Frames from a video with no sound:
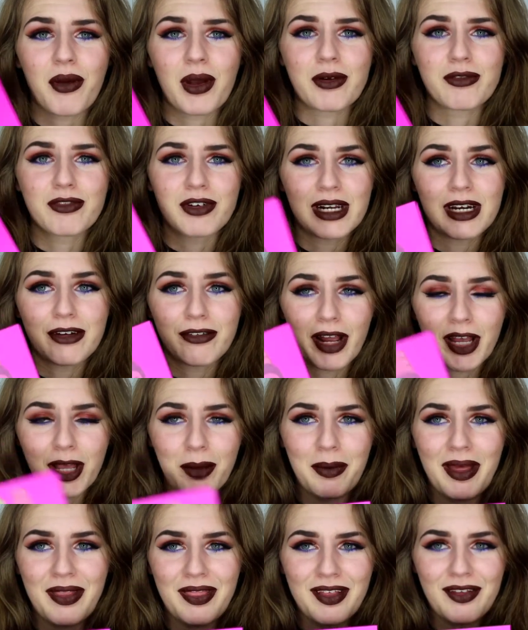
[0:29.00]
so I really
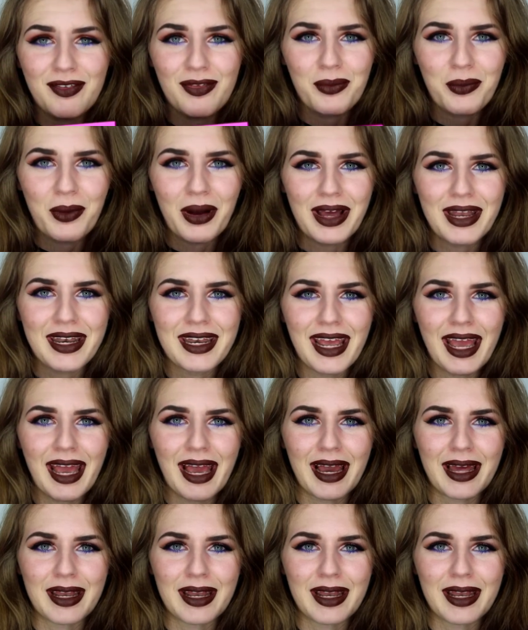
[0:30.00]
recommend this one.